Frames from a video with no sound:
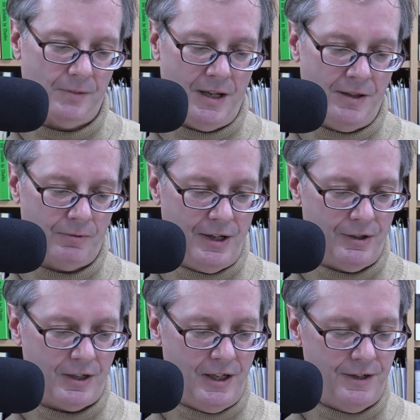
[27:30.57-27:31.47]
And the writer
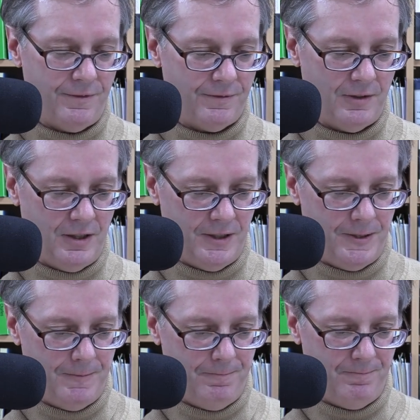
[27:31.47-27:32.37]
kind of,
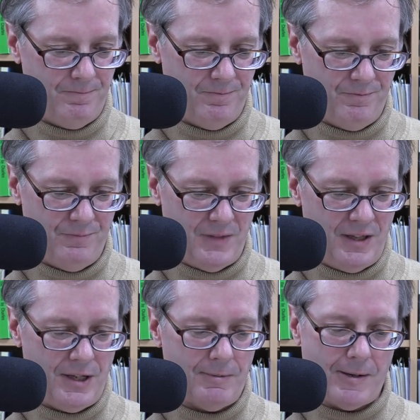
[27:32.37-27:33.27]
in
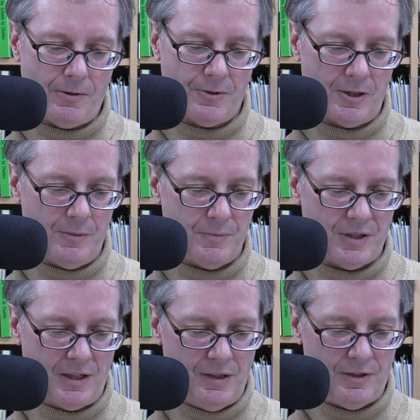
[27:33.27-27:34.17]
theoretical terms,
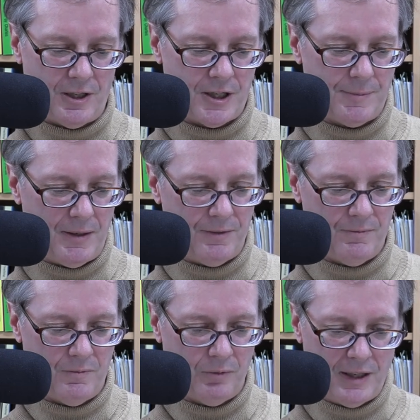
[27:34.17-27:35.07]
kind of talks about
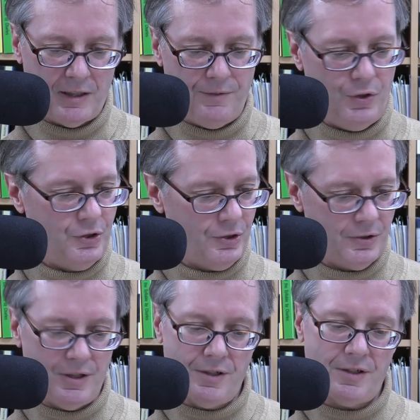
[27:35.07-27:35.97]
likely future
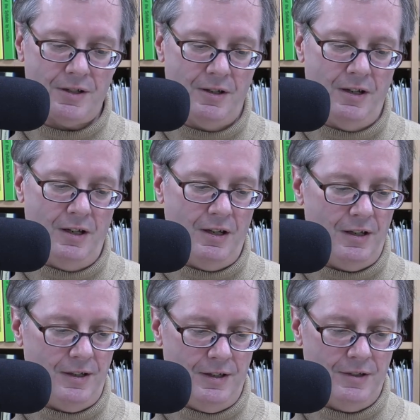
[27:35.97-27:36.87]
trends.
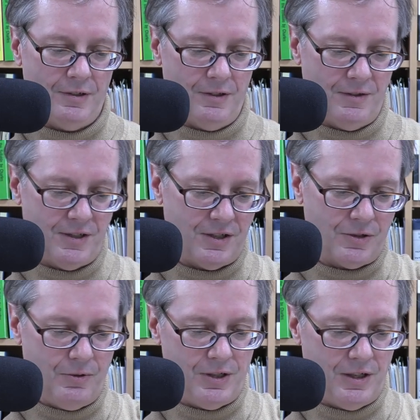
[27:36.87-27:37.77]
Either this is
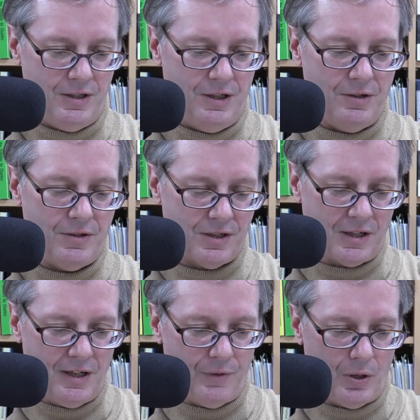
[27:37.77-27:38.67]
going to continue, this
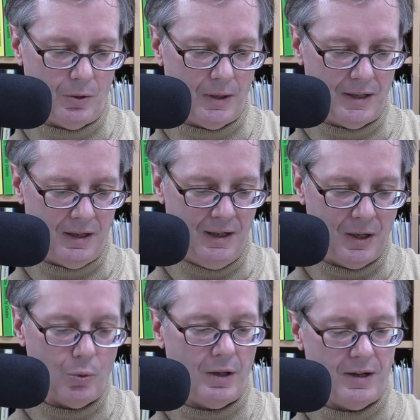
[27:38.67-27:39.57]
kind of
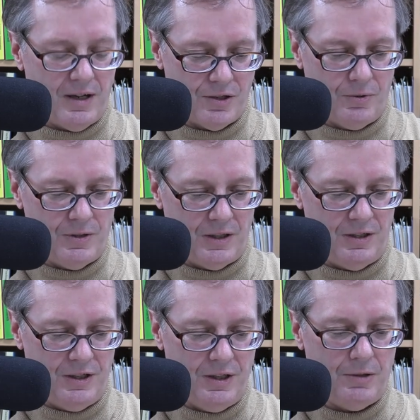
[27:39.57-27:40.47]
inequality is going to
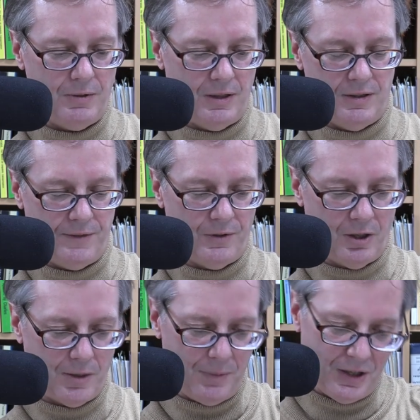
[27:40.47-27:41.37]
continue in different
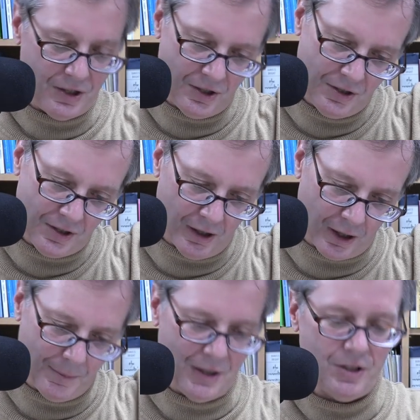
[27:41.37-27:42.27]
occupations, and
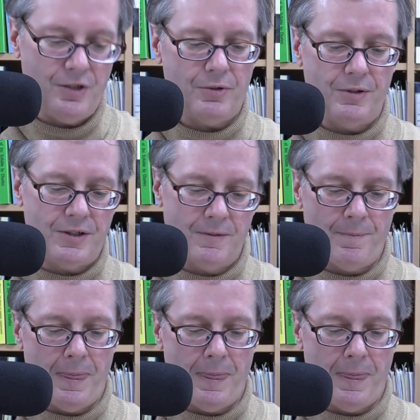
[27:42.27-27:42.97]
occupation choice,